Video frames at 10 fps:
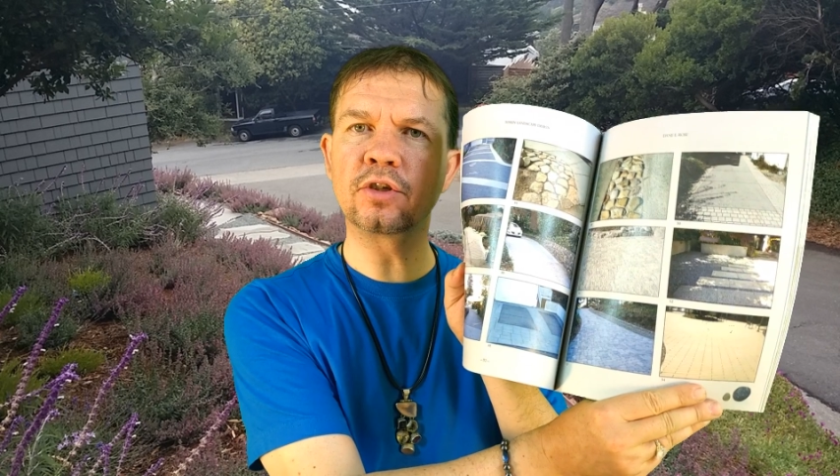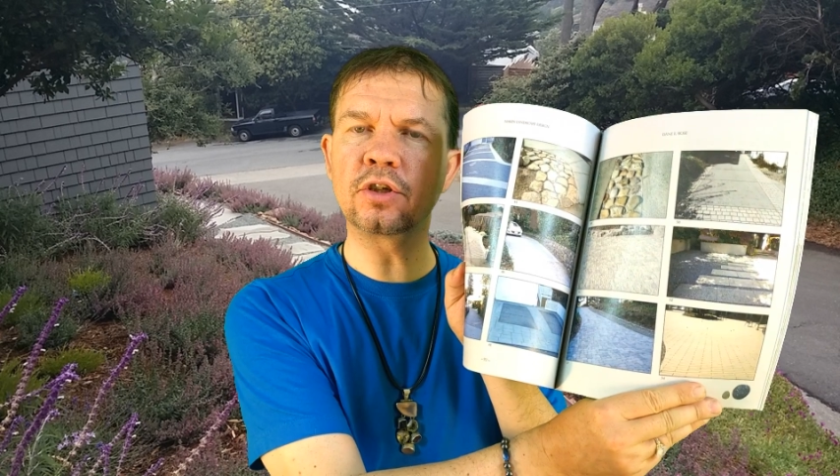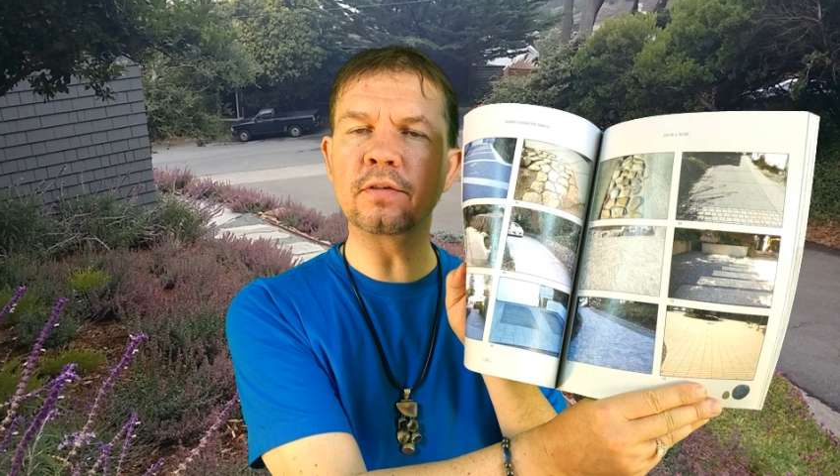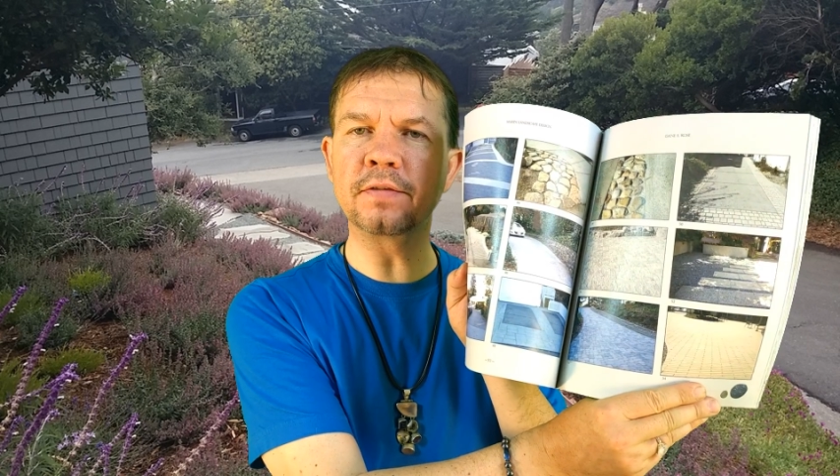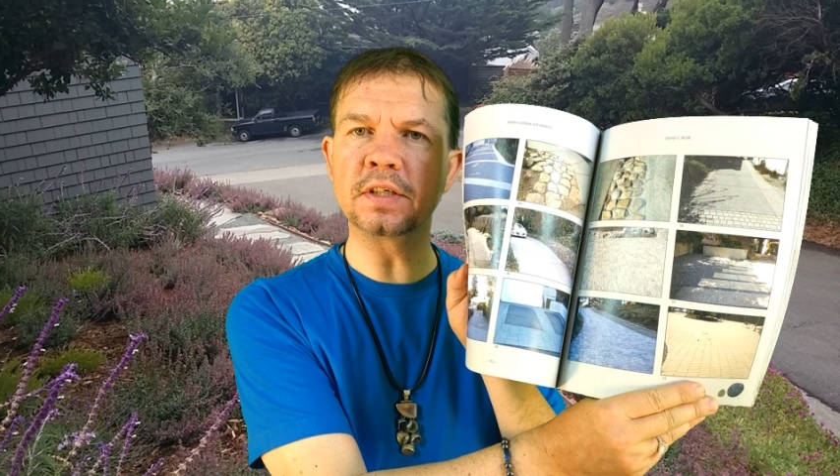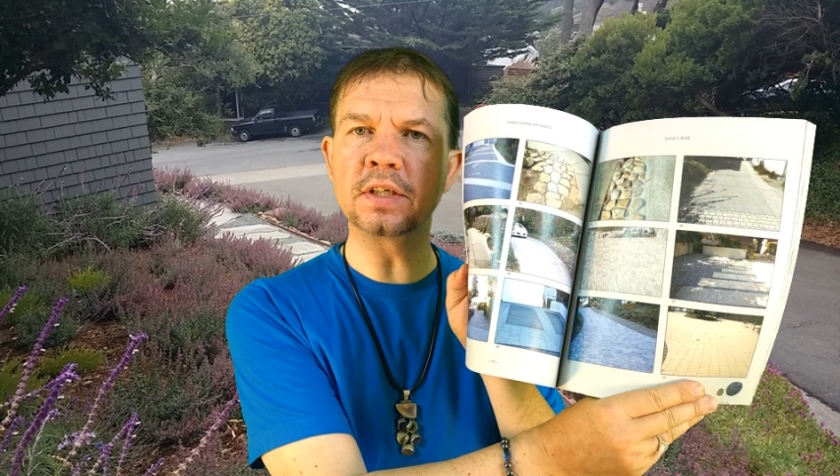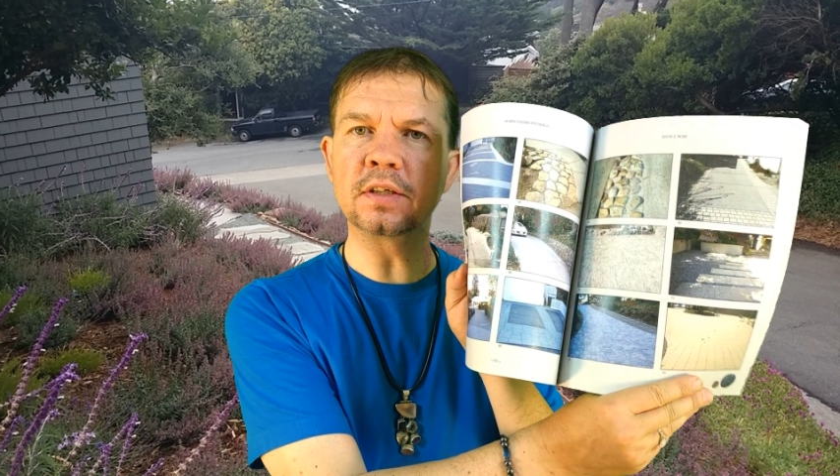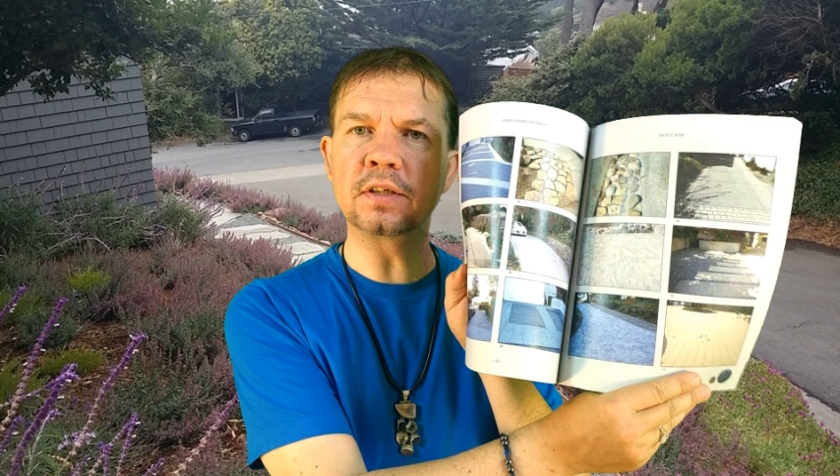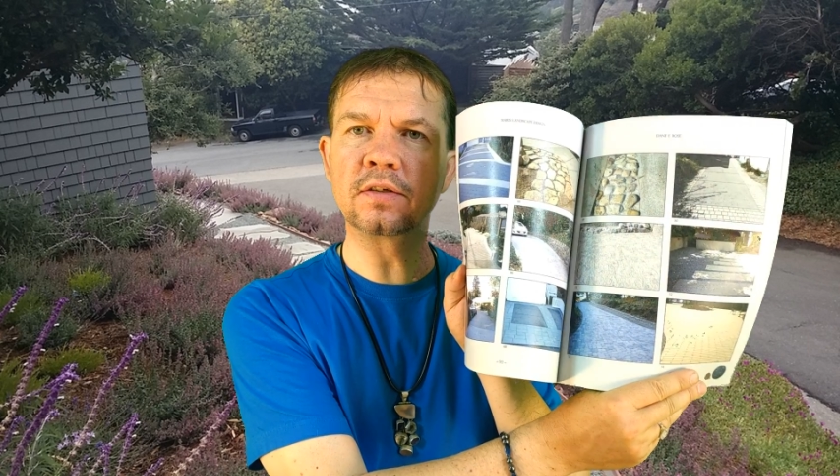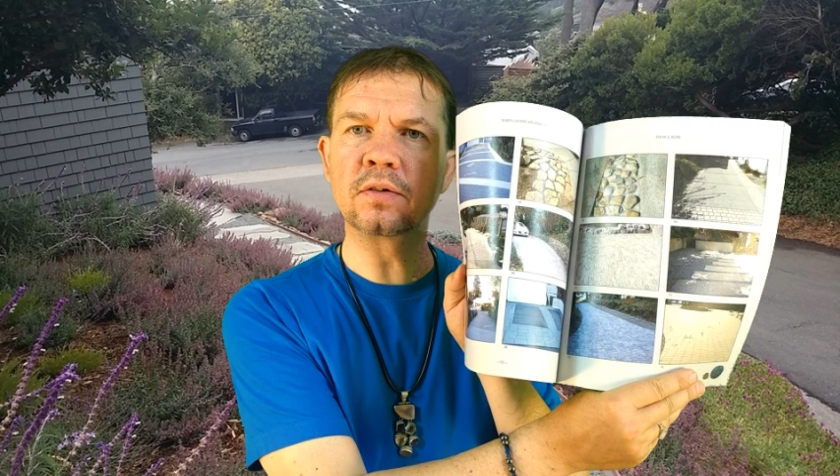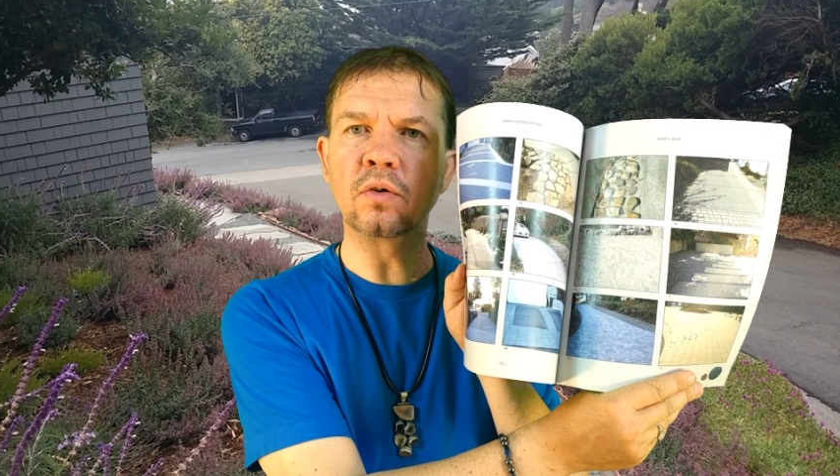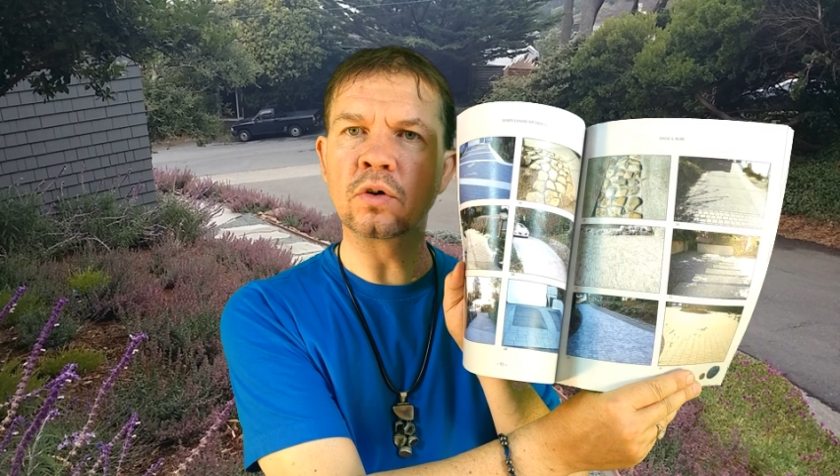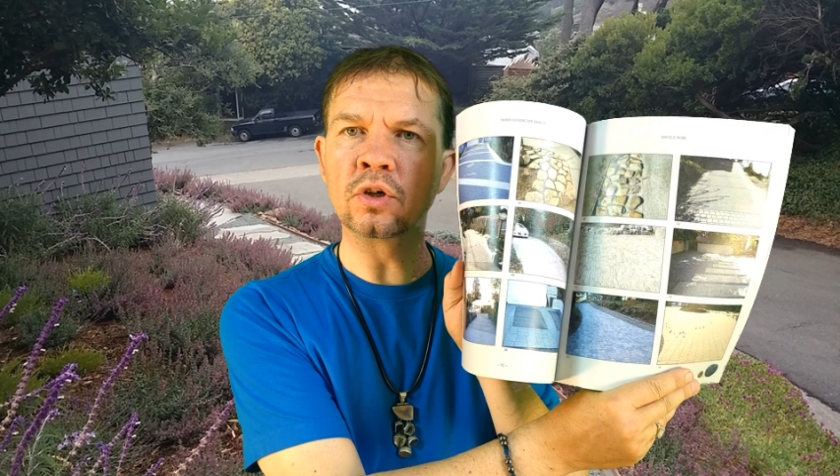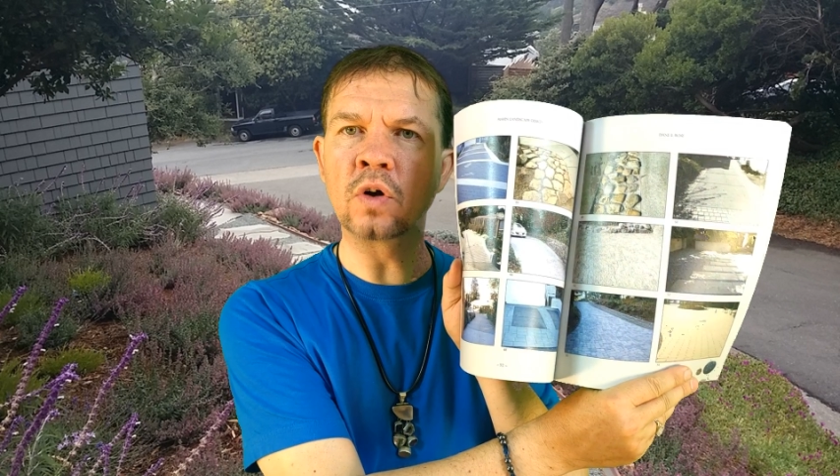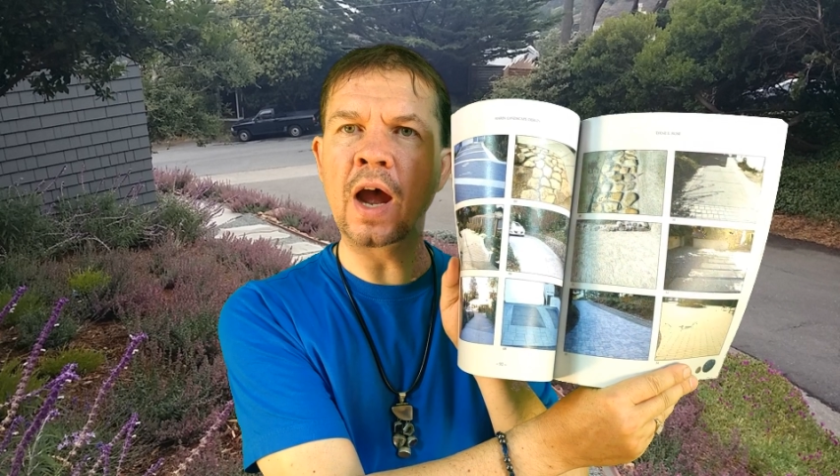surfaces
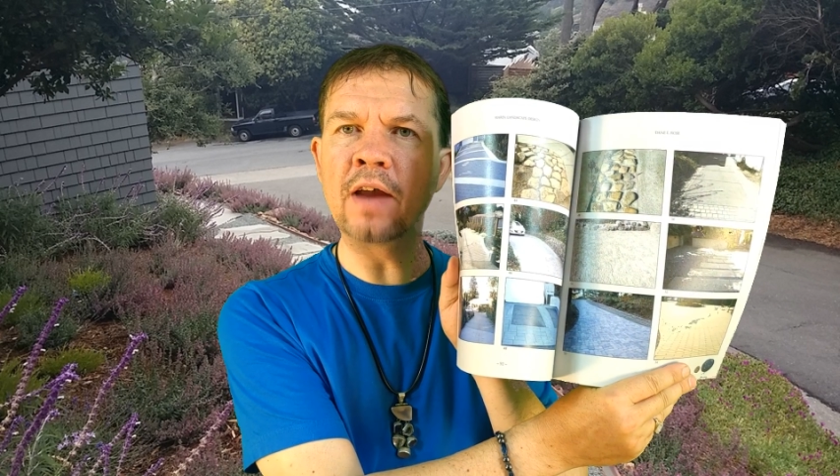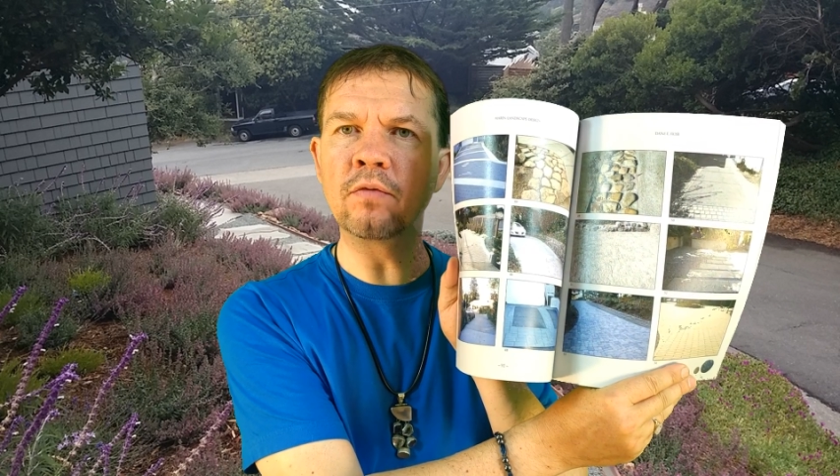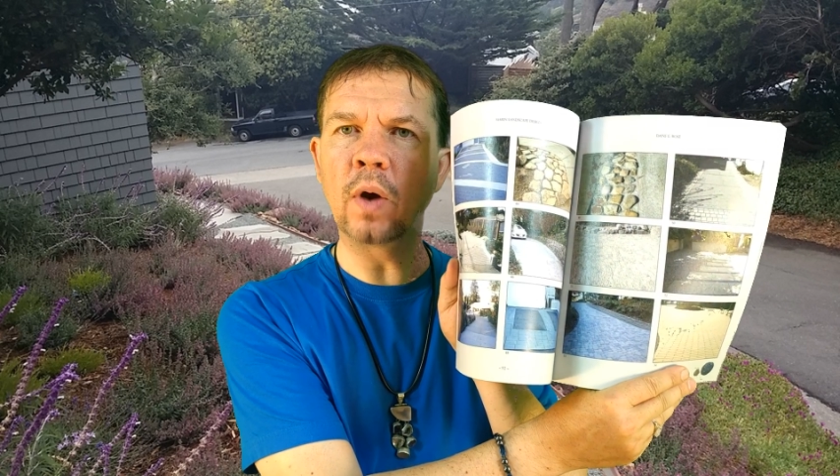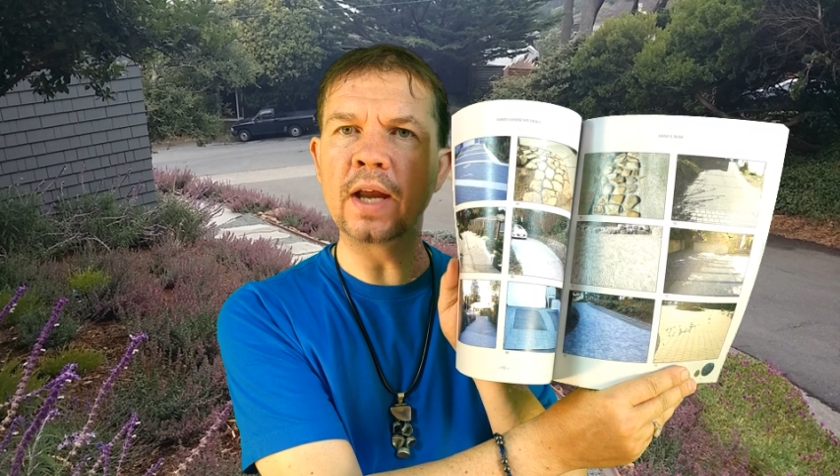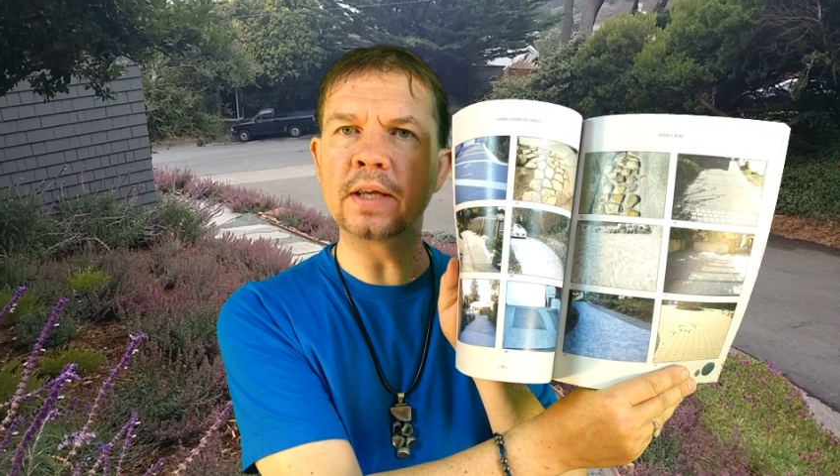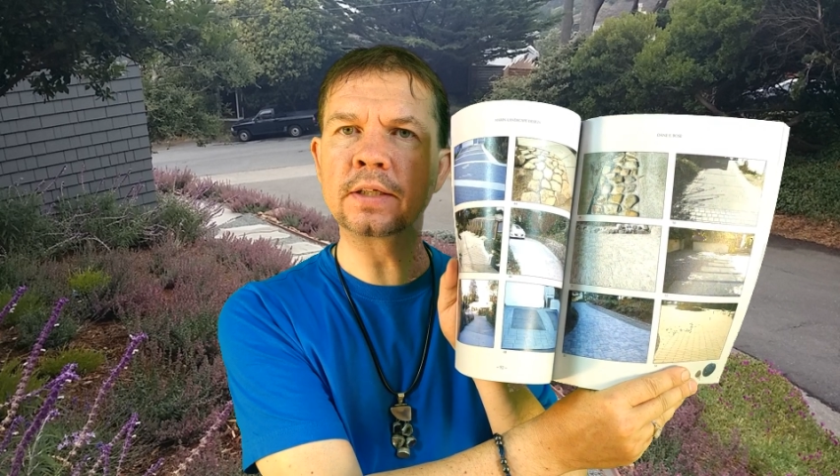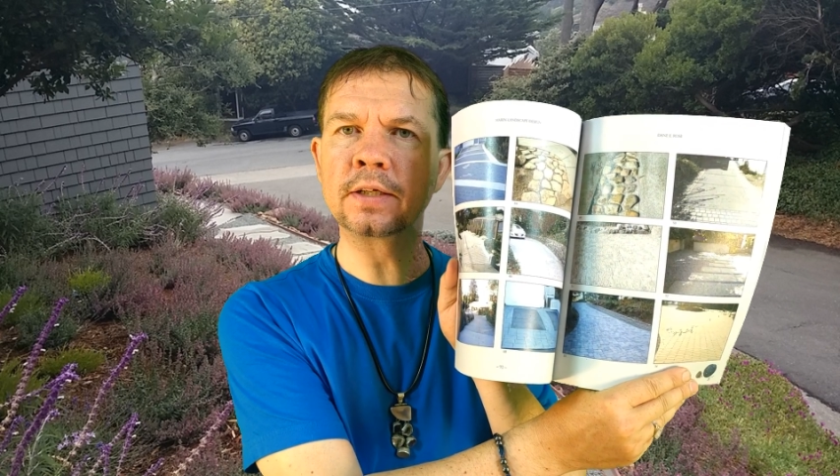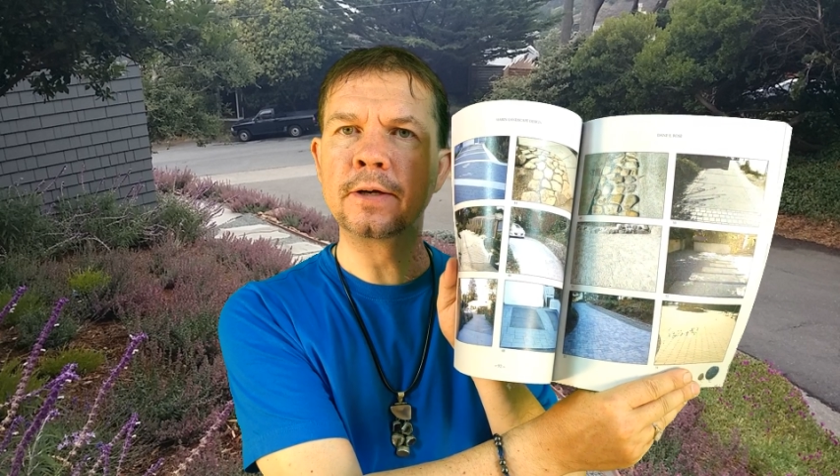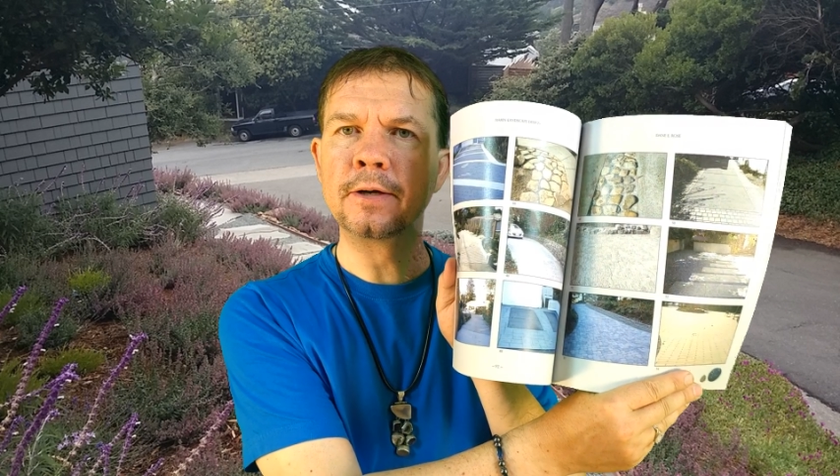or driveways.